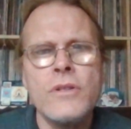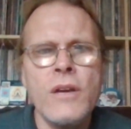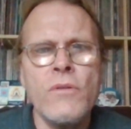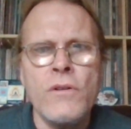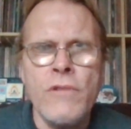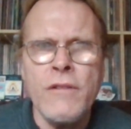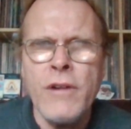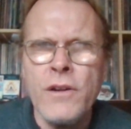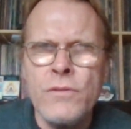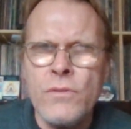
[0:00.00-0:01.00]
a great
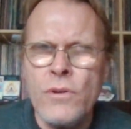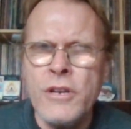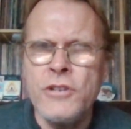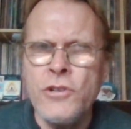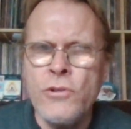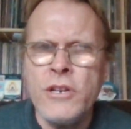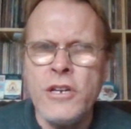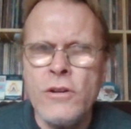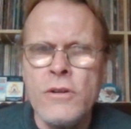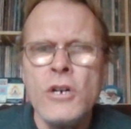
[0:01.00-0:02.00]
record store in your
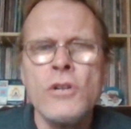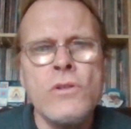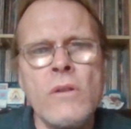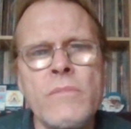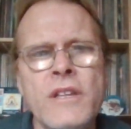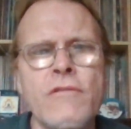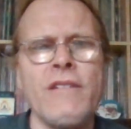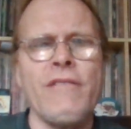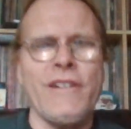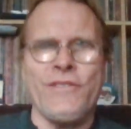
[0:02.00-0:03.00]
ear. So many
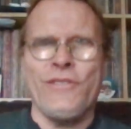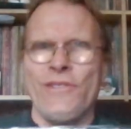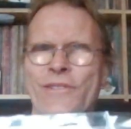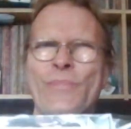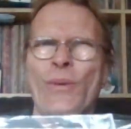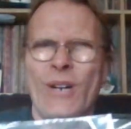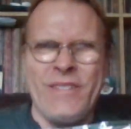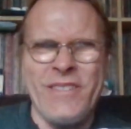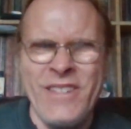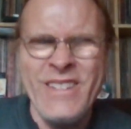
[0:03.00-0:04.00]
great record stores in
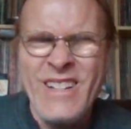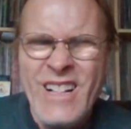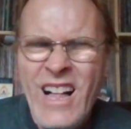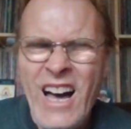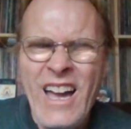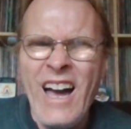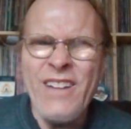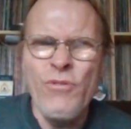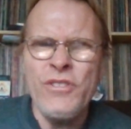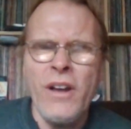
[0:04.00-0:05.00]
Boston. I
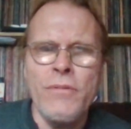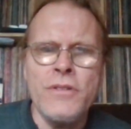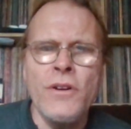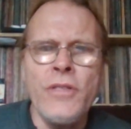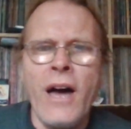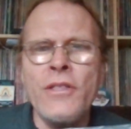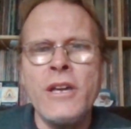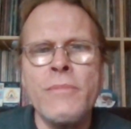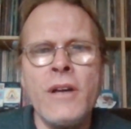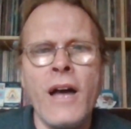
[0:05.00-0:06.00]
wish I was still down
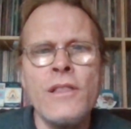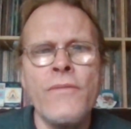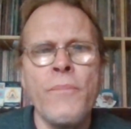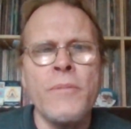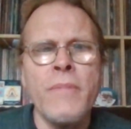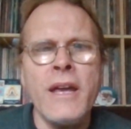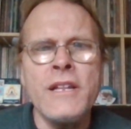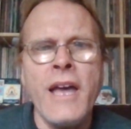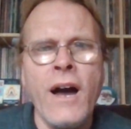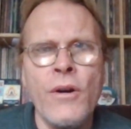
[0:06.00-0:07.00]
there. I live up in Maine
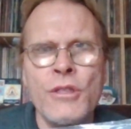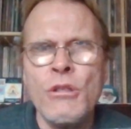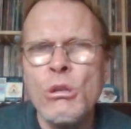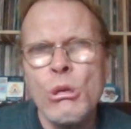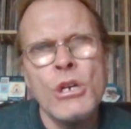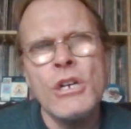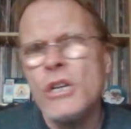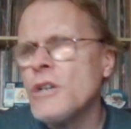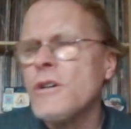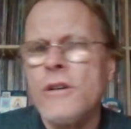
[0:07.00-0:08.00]
now, and
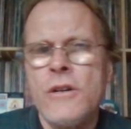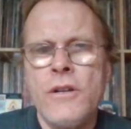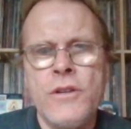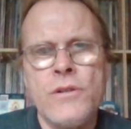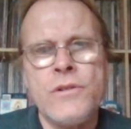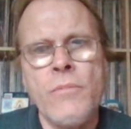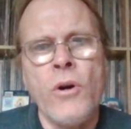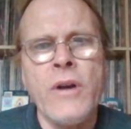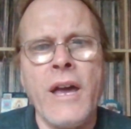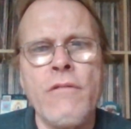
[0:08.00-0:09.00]
there's some
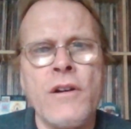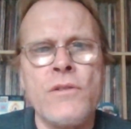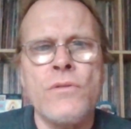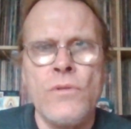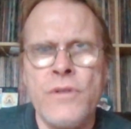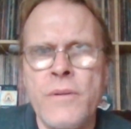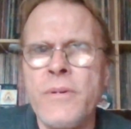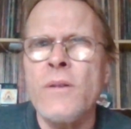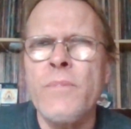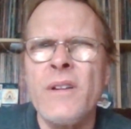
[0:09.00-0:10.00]
okay record stores up
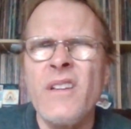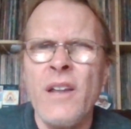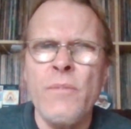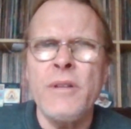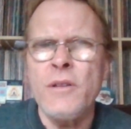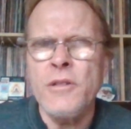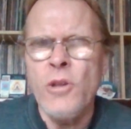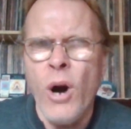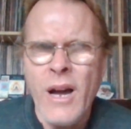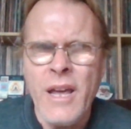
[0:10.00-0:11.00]
here, but I don't mean to
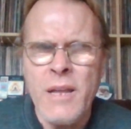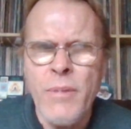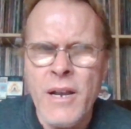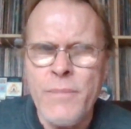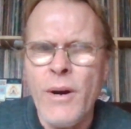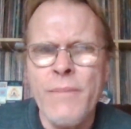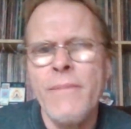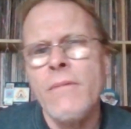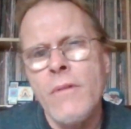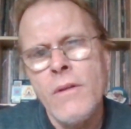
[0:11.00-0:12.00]
knock anybody, but
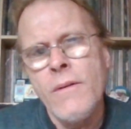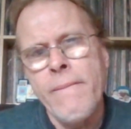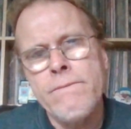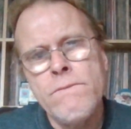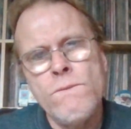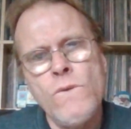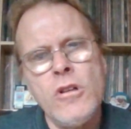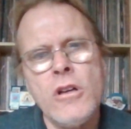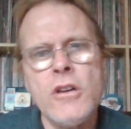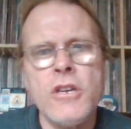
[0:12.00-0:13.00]

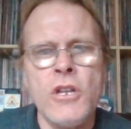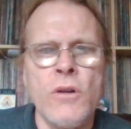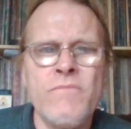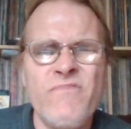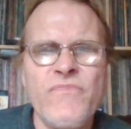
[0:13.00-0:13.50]
you know,